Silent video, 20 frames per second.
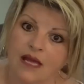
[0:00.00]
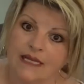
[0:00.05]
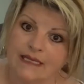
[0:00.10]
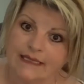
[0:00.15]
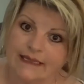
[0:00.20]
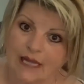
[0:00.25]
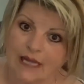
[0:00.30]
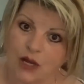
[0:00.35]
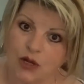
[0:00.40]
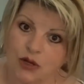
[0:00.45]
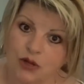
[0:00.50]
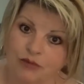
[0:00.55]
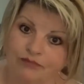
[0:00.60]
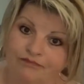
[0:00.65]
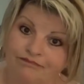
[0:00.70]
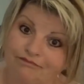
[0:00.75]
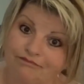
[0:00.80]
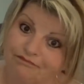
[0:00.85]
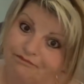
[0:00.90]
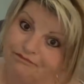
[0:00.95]
So
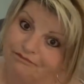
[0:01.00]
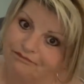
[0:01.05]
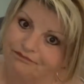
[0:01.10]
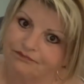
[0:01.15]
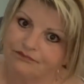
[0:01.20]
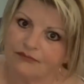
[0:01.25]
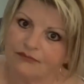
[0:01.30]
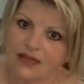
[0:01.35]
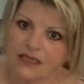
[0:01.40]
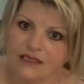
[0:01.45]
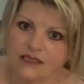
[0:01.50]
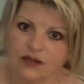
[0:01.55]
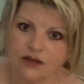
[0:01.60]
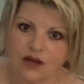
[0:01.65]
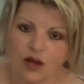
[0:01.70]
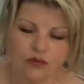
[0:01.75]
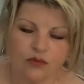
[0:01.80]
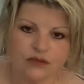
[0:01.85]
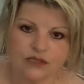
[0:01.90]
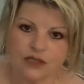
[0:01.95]

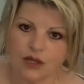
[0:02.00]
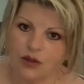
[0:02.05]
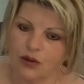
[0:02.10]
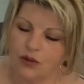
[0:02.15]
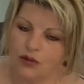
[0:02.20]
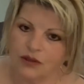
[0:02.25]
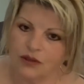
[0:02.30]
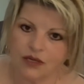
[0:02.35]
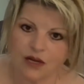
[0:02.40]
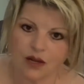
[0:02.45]
you